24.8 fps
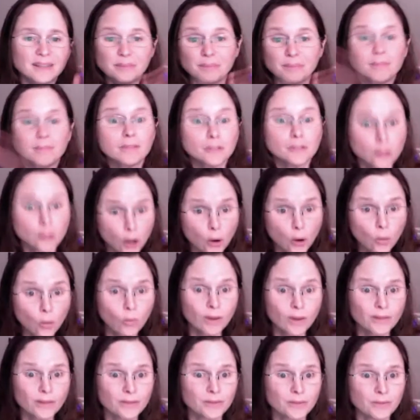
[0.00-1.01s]
know
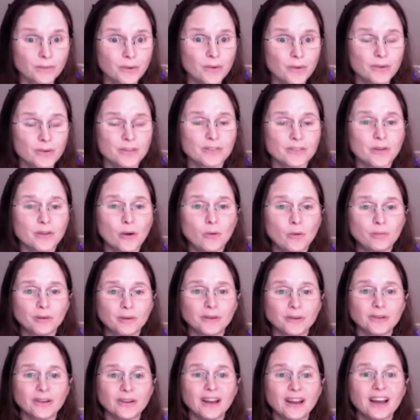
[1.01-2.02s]
whether the road is open
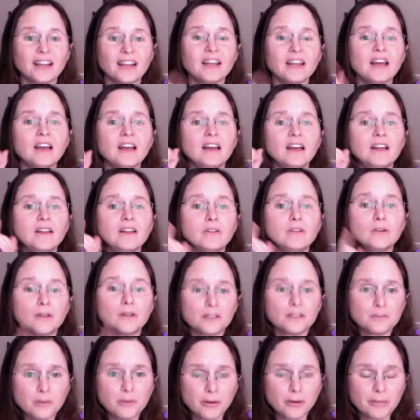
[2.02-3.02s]
or not.
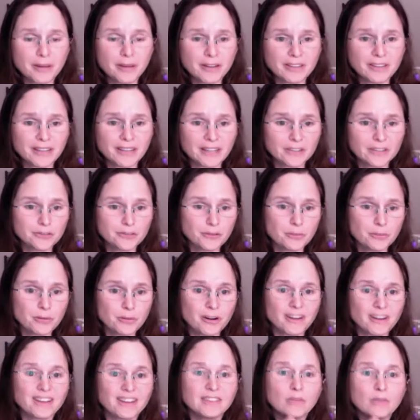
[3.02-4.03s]
Great Smoky Mountain National
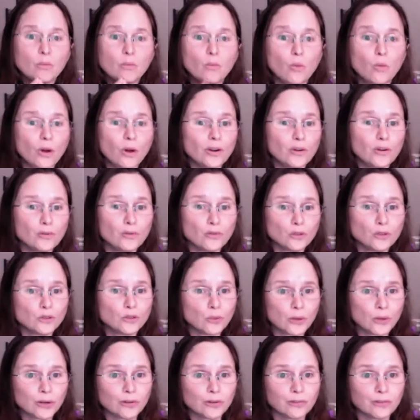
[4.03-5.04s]
Park has a wonderful
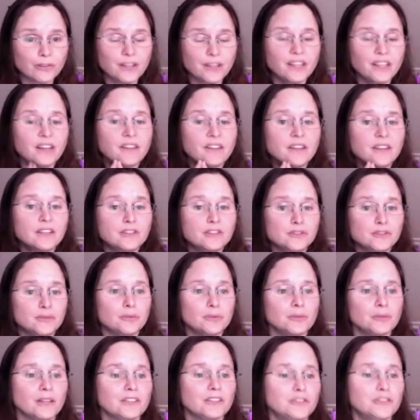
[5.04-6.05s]
Twitter feed, and they
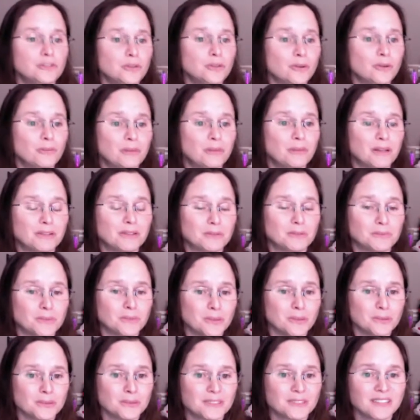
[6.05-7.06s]
do let you know about the
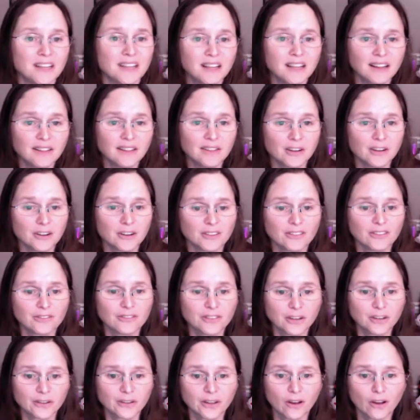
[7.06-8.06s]
roads there
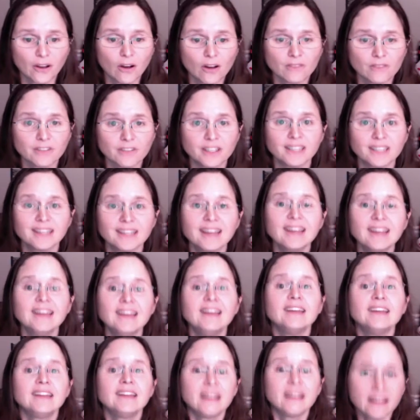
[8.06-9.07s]
fairly often.
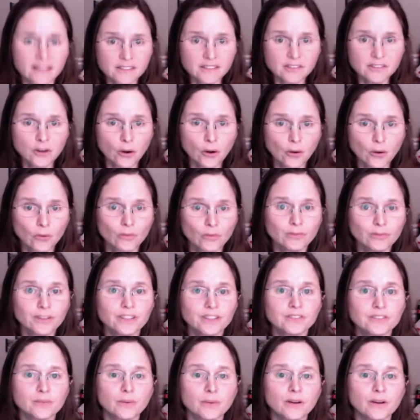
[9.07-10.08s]
Cades Cove
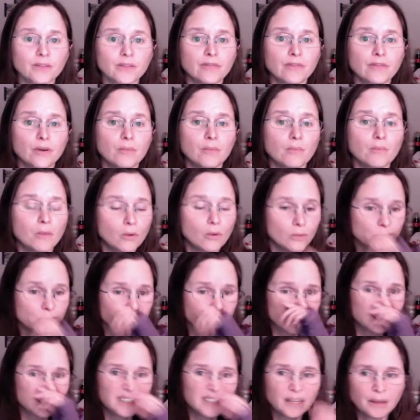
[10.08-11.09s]
is one of the
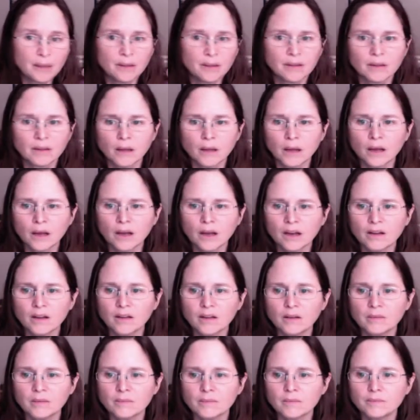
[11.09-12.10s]
most
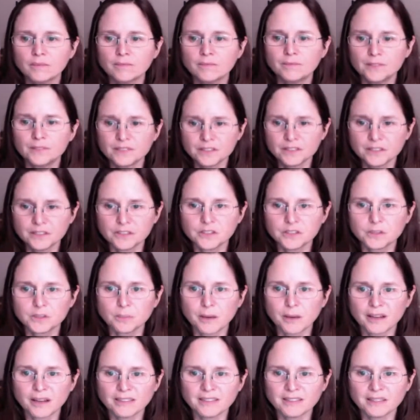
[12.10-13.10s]
visited
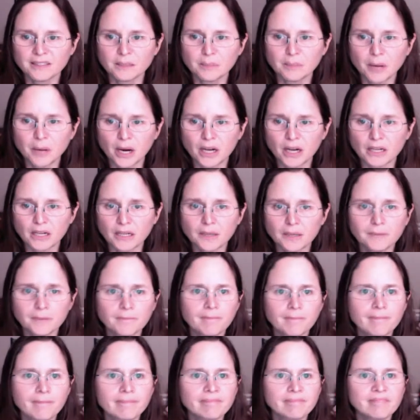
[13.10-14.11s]
spots in the park.
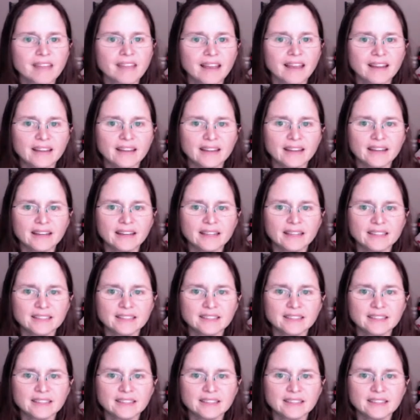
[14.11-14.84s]
And